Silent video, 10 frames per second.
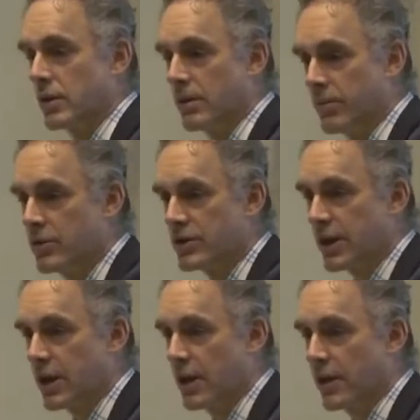the
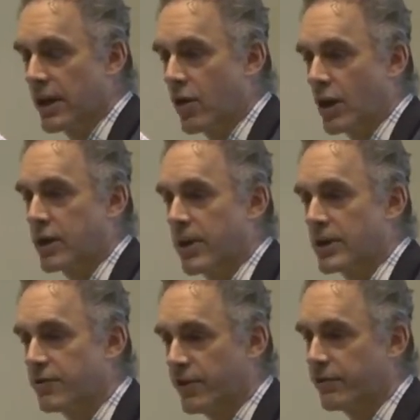music that
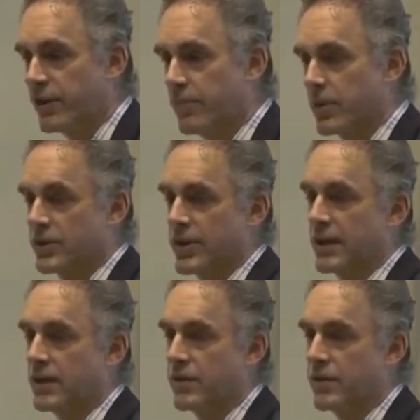occupies 50%